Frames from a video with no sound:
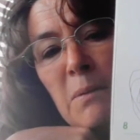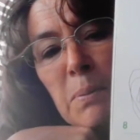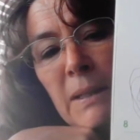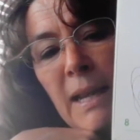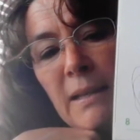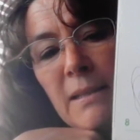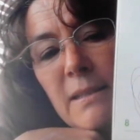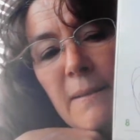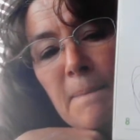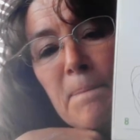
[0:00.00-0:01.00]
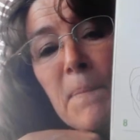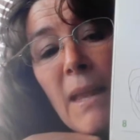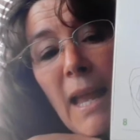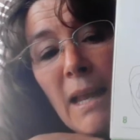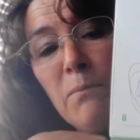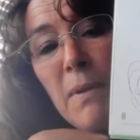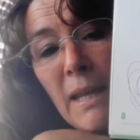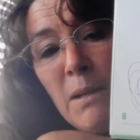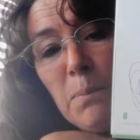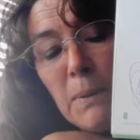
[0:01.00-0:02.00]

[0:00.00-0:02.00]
the plant. And many